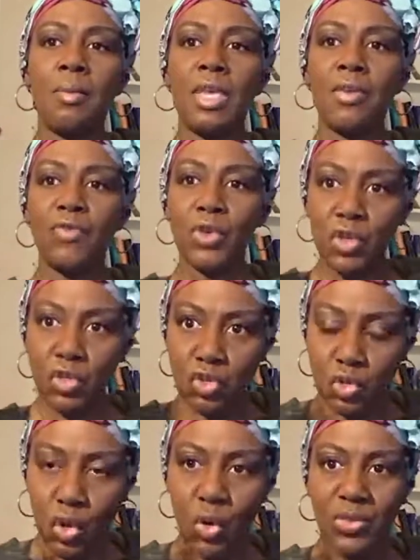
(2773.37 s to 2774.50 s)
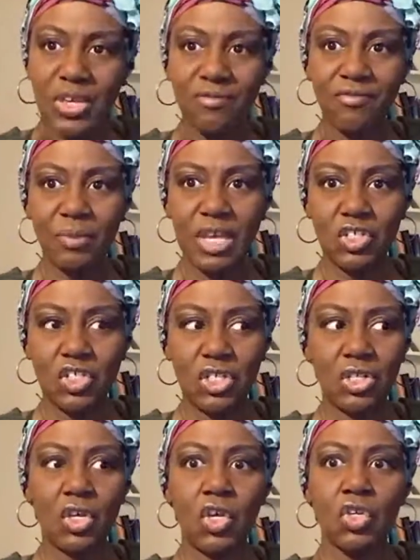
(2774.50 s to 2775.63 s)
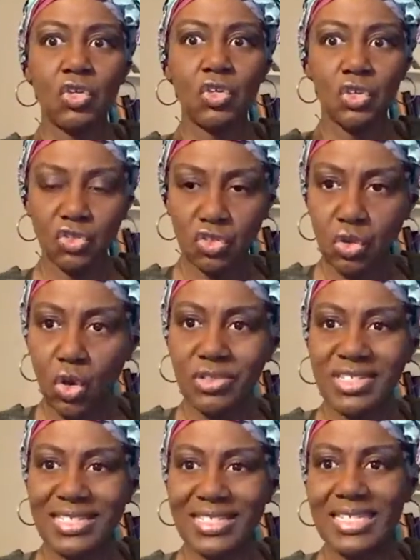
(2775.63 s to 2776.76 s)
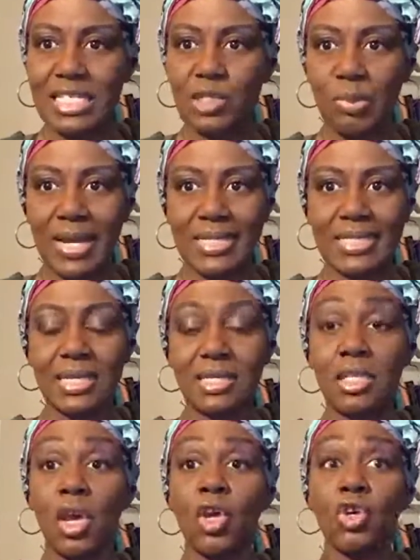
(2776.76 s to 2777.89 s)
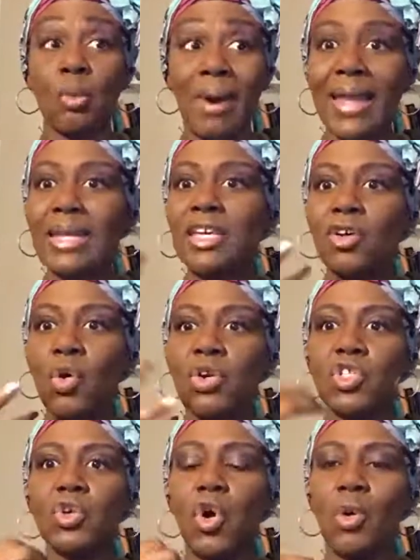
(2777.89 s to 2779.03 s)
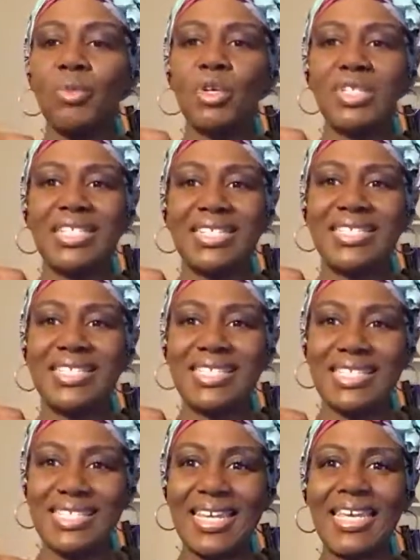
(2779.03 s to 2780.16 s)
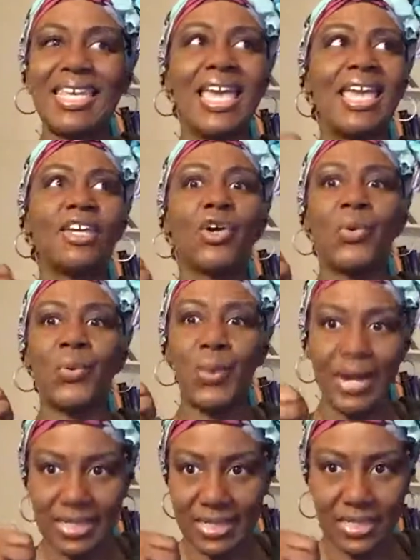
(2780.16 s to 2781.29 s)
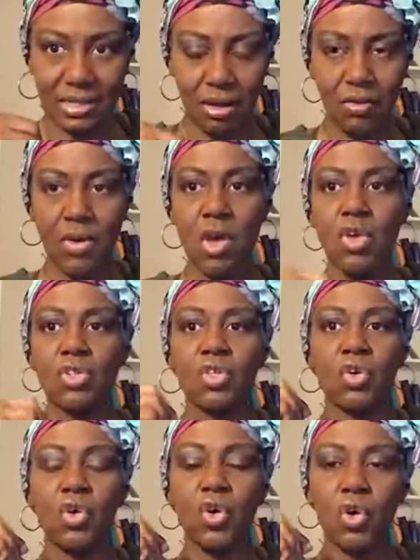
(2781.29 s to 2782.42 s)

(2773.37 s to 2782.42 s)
if you could control the inflammation, you can control the disease process. Your body can go into a homeostasis state and correct itself. So